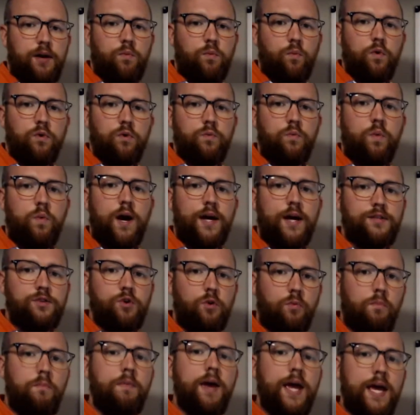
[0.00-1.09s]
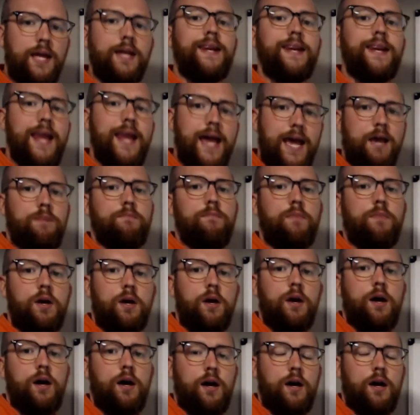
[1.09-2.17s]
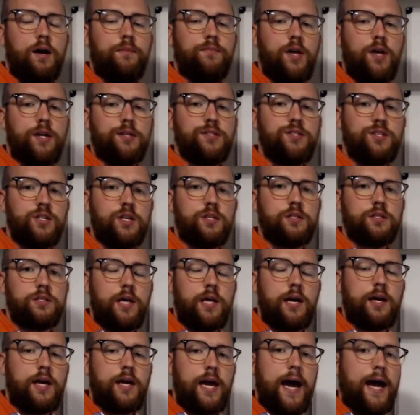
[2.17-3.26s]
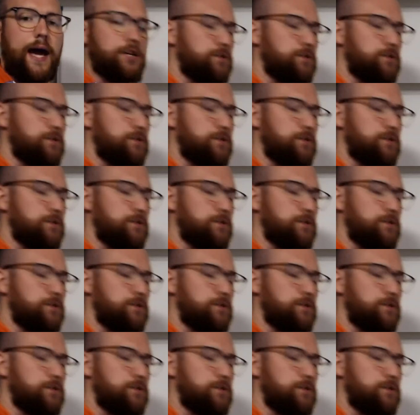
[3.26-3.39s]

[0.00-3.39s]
worldwide domain name that exists, that cache.